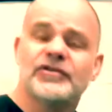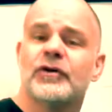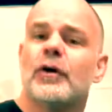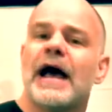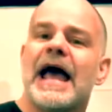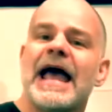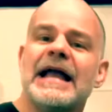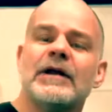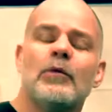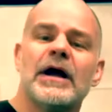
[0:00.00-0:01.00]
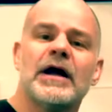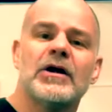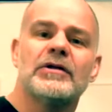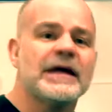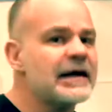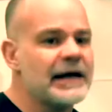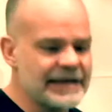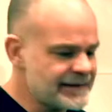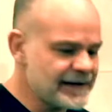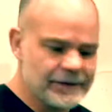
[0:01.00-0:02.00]
So anywhere that I
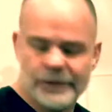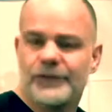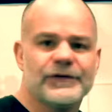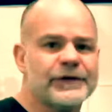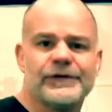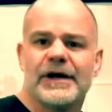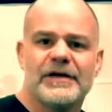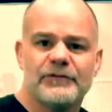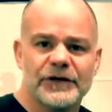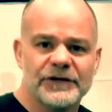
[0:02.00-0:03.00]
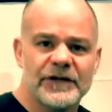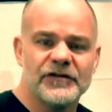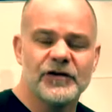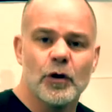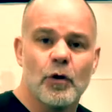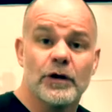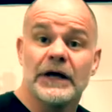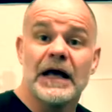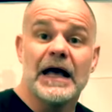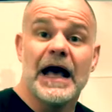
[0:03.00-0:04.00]
take a little 6 or 8 foot extension cord,
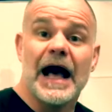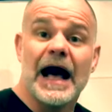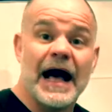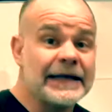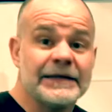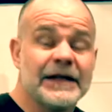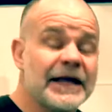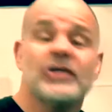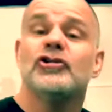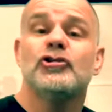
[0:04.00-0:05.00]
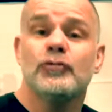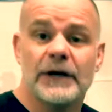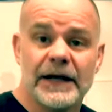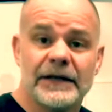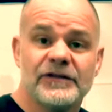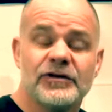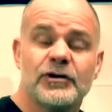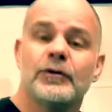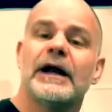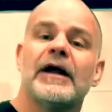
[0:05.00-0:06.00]
I can do what I need to
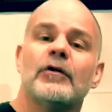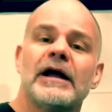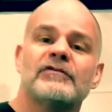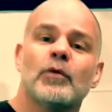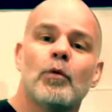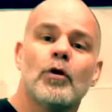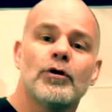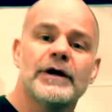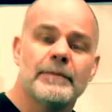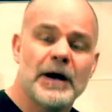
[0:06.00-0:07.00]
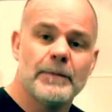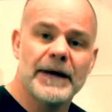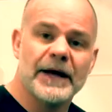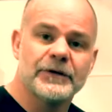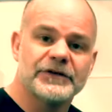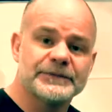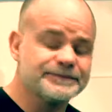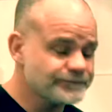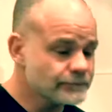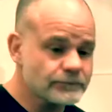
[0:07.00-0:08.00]
do, and I don't have to worry about batteries.
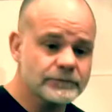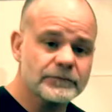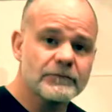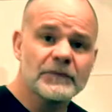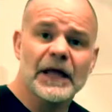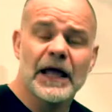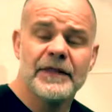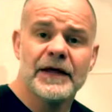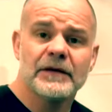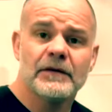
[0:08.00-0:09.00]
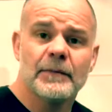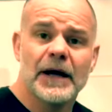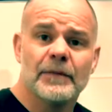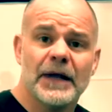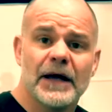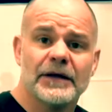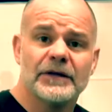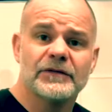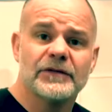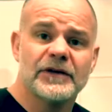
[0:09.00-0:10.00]
And then the bottom line
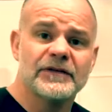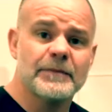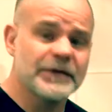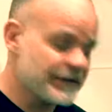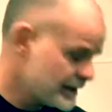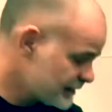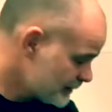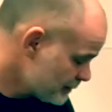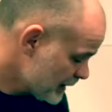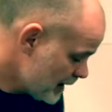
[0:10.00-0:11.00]
is simply this.